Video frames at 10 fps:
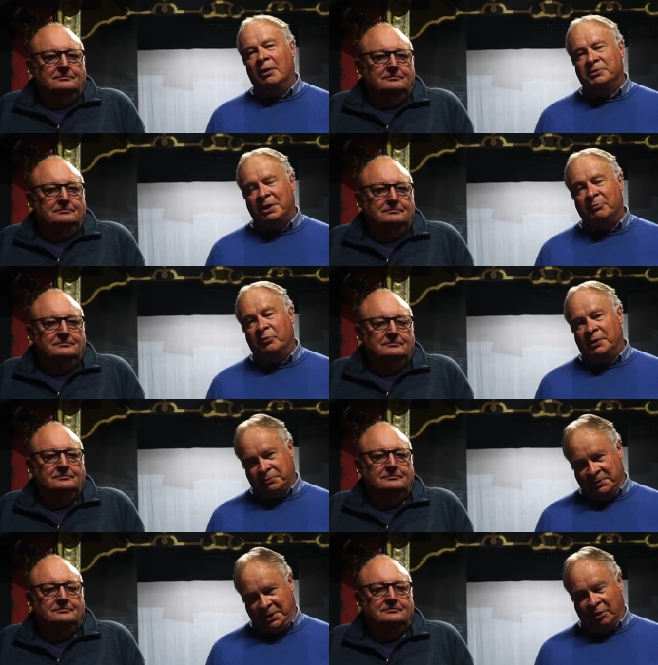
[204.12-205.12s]
Speaker 1: some of which
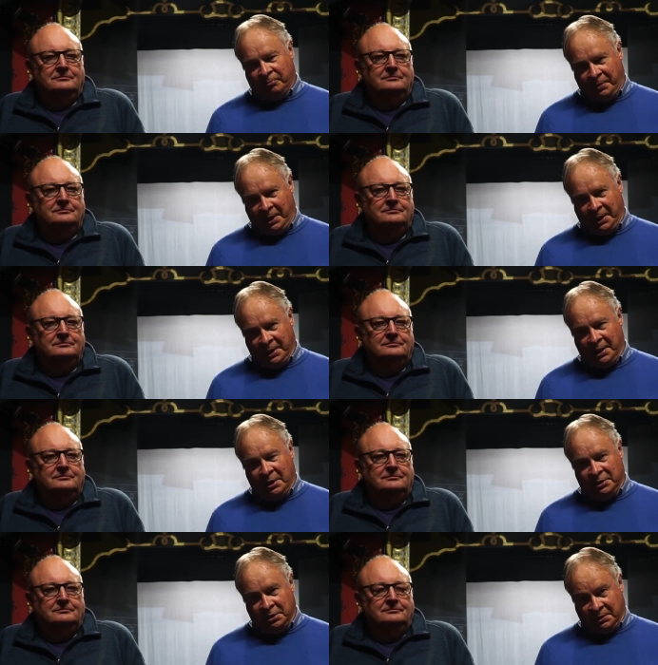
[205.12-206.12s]
was helped by
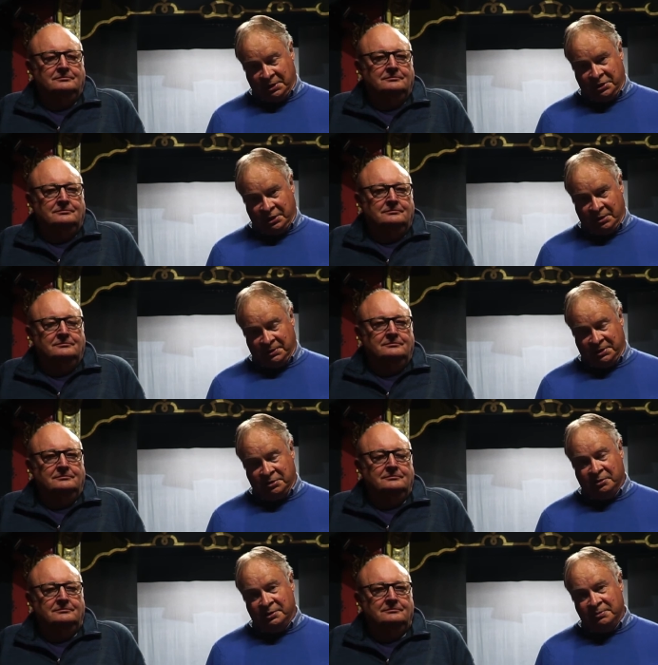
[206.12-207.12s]
Newark and Sherwood
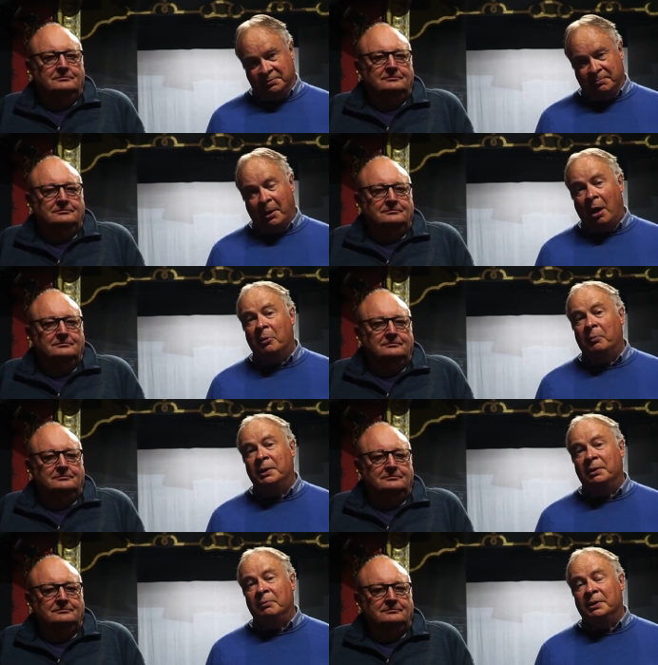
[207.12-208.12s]
Tourism Department
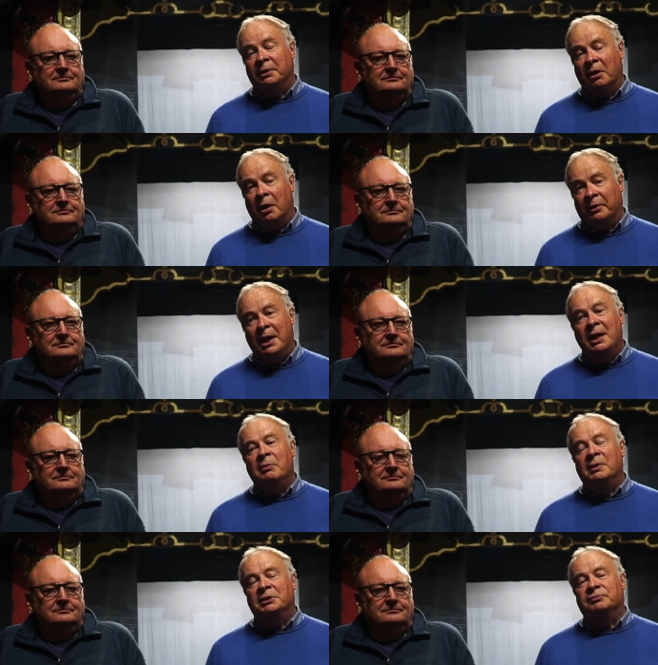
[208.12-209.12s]
with a grant,
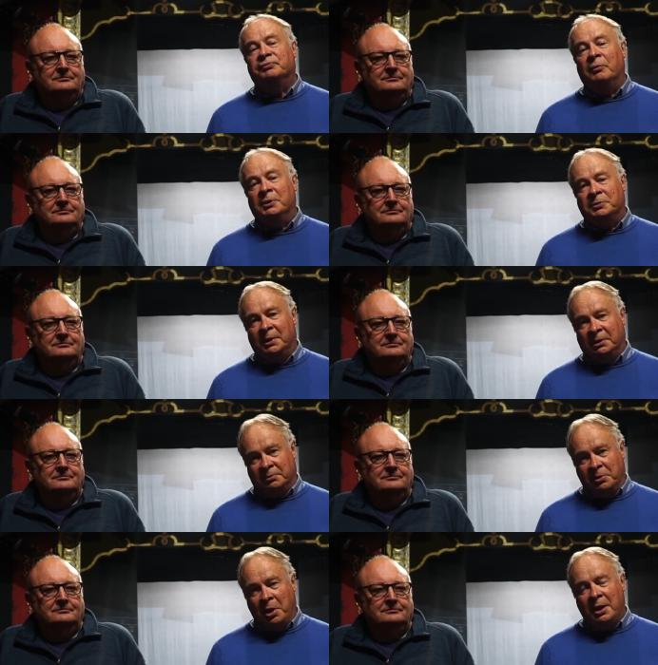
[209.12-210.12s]
for which we're
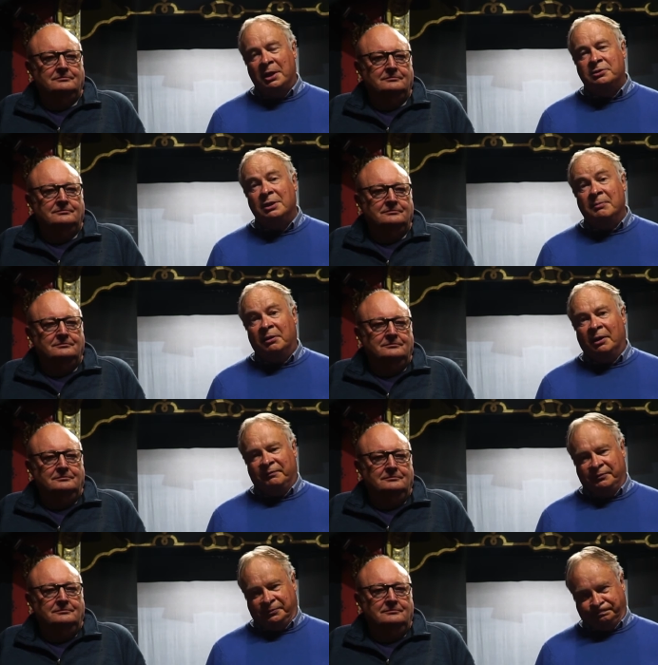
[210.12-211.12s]
extremely
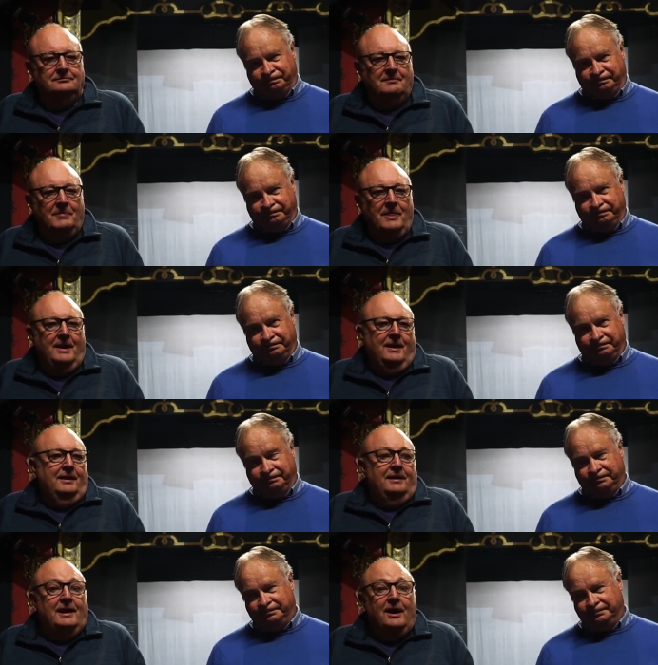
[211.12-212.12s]
grateful.
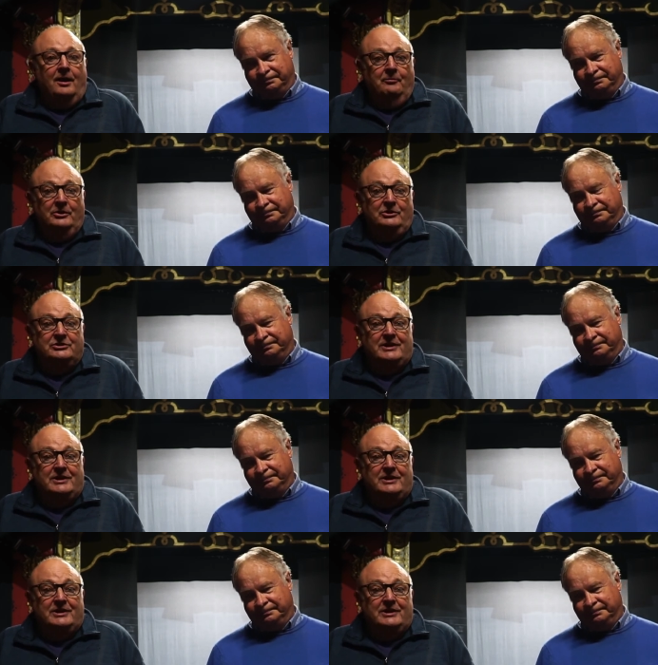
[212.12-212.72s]
Speaker 2: Yeah, and we're just